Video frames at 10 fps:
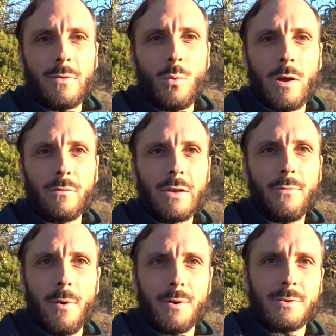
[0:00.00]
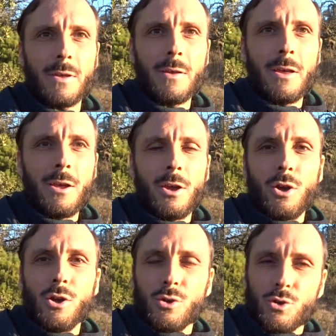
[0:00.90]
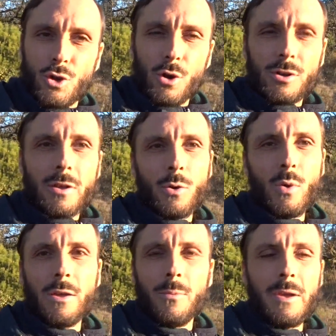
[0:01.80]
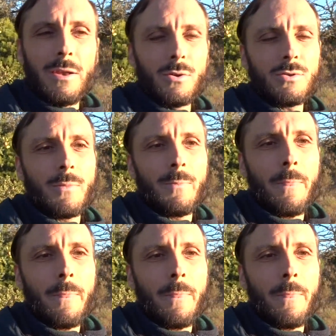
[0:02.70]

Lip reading: one of the first short, quick videos.